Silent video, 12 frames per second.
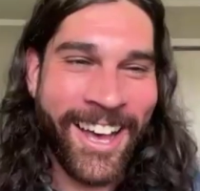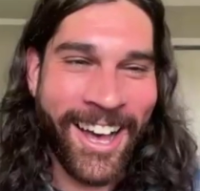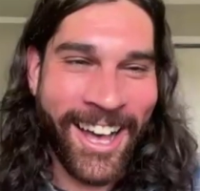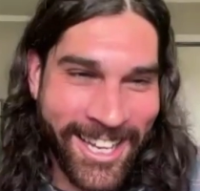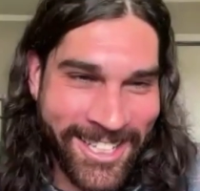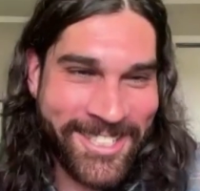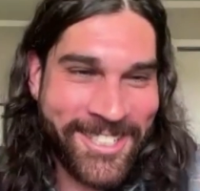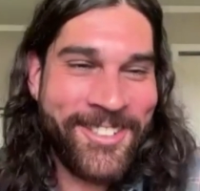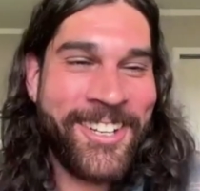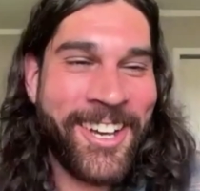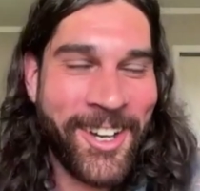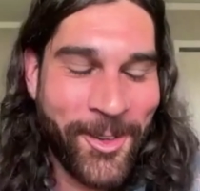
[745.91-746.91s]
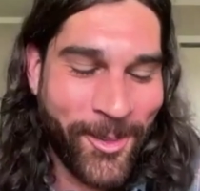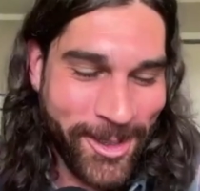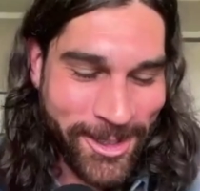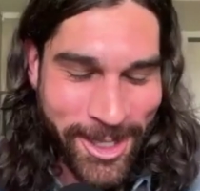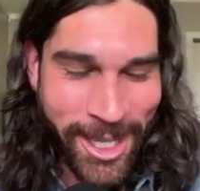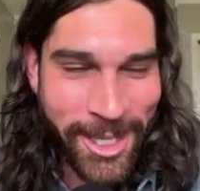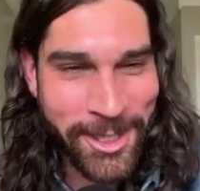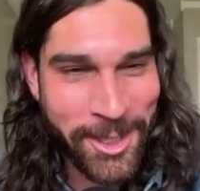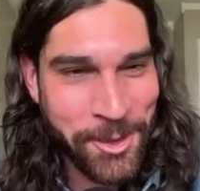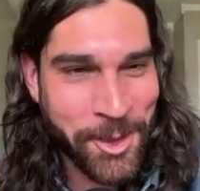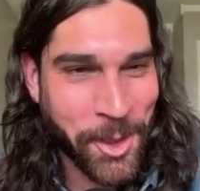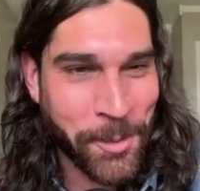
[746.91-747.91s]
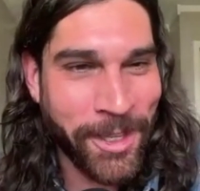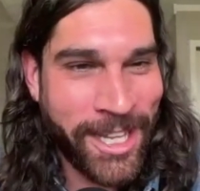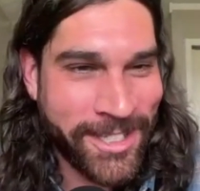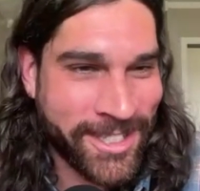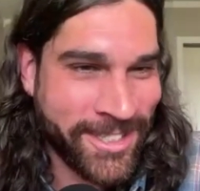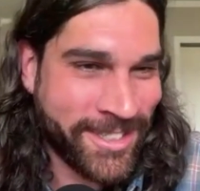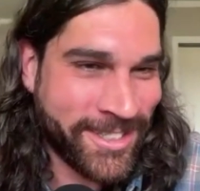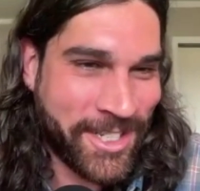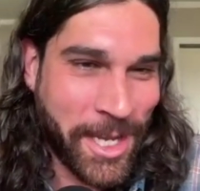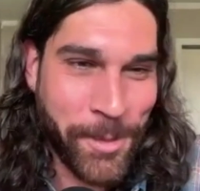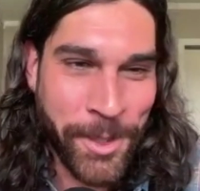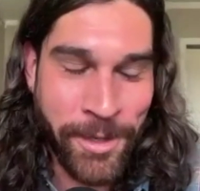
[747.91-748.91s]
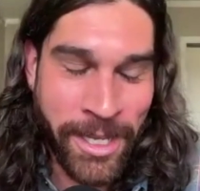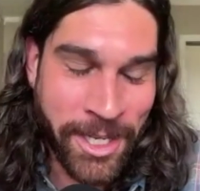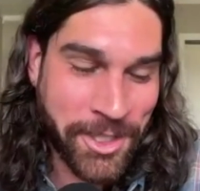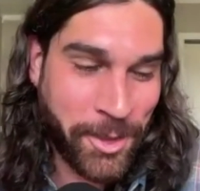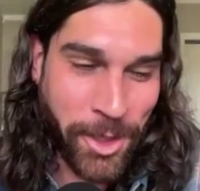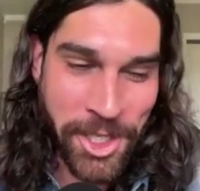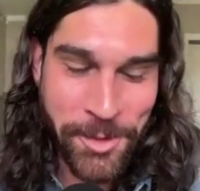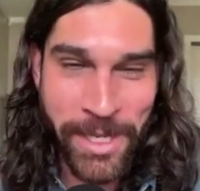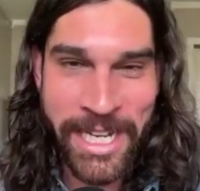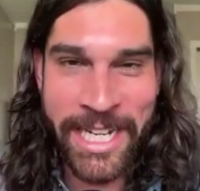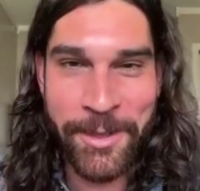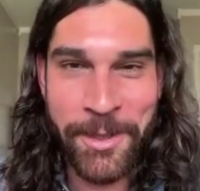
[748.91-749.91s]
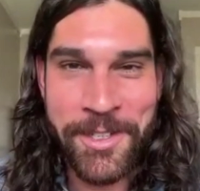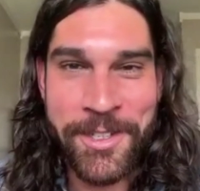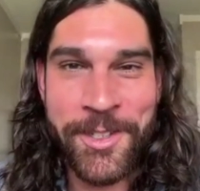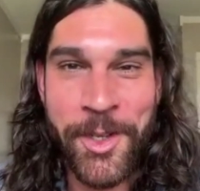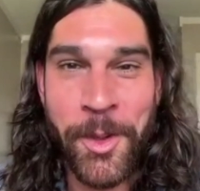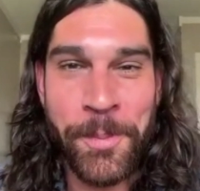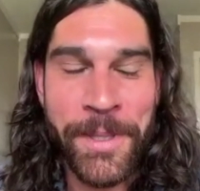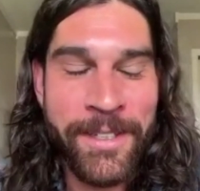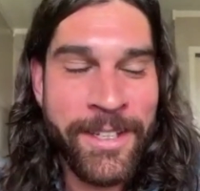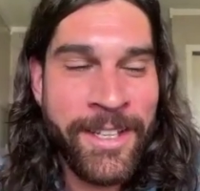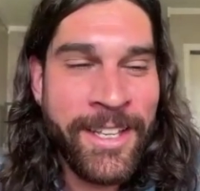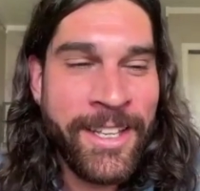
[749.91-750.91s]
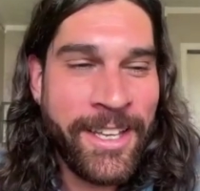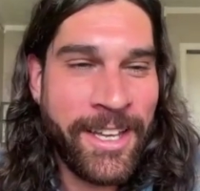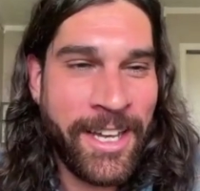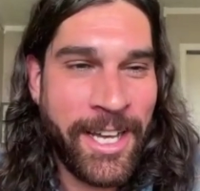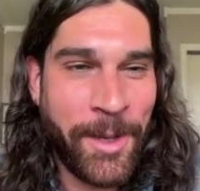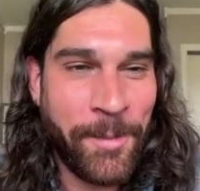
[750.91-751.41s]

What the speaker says: I do not use Herbal Essence as shampoo. I actually wash my hair with soap. Um,